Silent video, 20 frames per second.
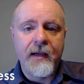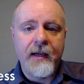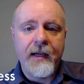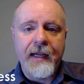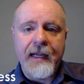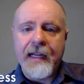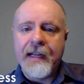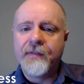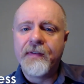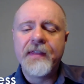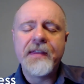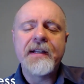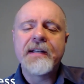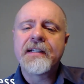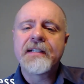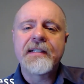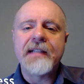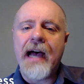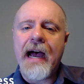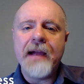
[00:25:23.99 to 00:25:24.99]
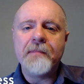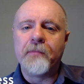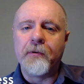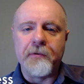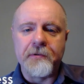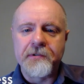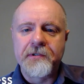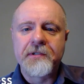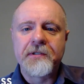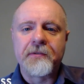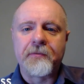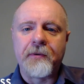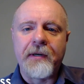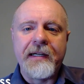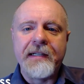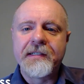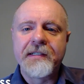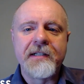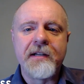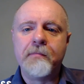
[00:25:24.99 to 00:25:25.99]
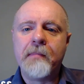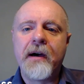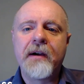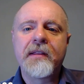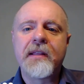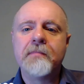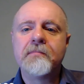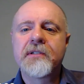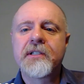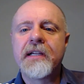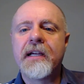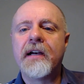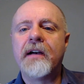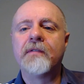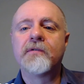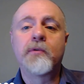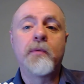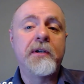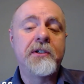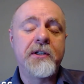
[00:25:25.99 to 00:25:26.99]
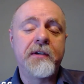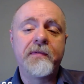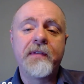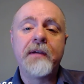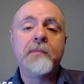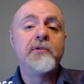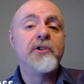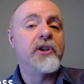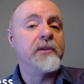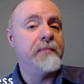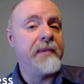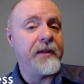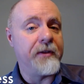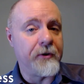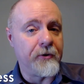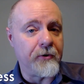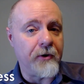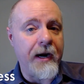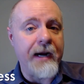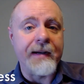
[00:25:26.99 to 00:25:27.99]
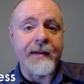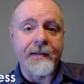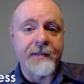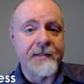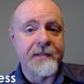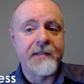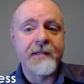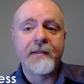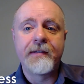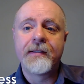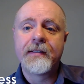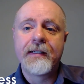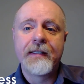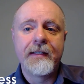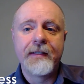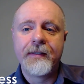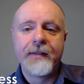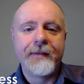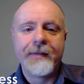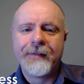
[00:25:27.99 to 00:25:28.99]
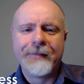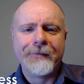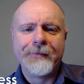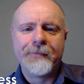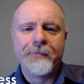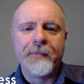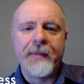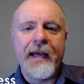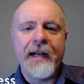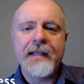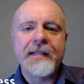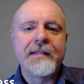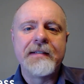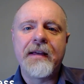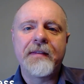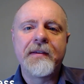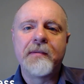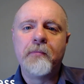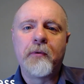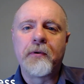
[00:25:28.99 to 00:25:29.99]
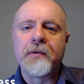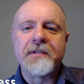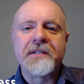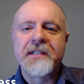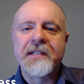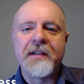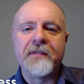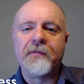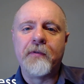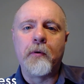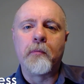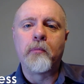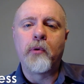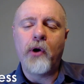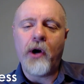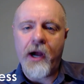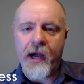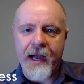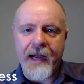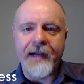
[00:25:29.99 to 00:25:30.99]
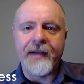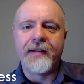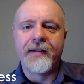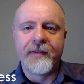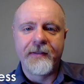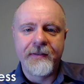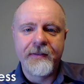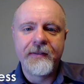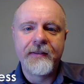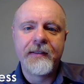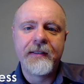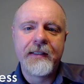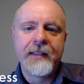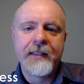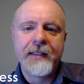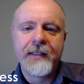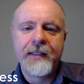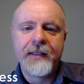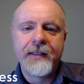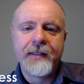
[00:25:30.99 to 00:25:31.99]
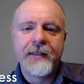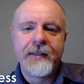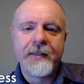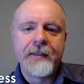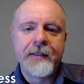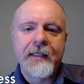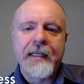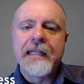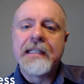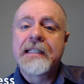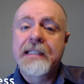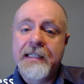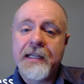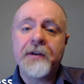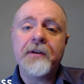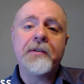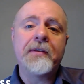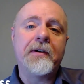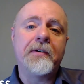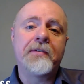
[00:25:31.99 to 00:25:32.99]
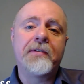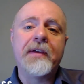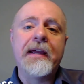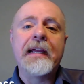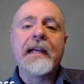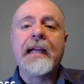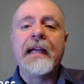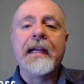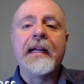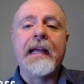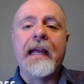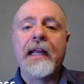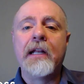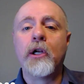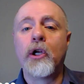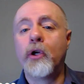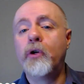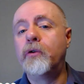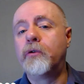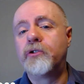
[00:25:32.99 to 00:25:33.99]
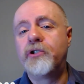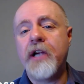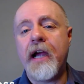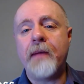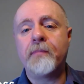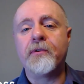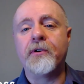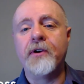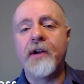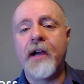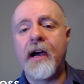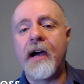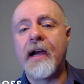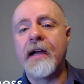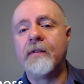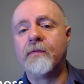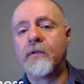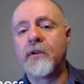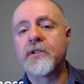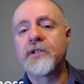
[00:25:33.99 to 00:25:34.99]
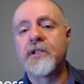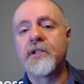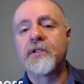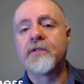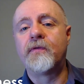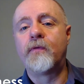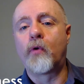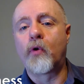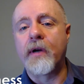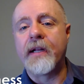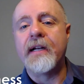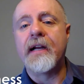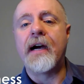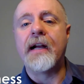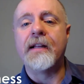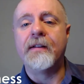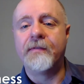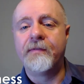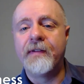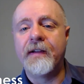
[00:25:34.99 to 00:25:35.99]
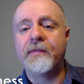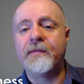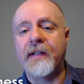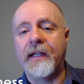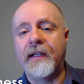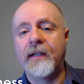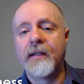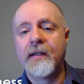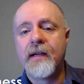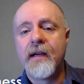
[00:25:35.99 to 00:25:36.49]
Even the disciples reasoned among themselves which of them should be the greatest. That is nothing more than sinful pride. Consider their thinking in Luke chapter 9, verses 49 and 50.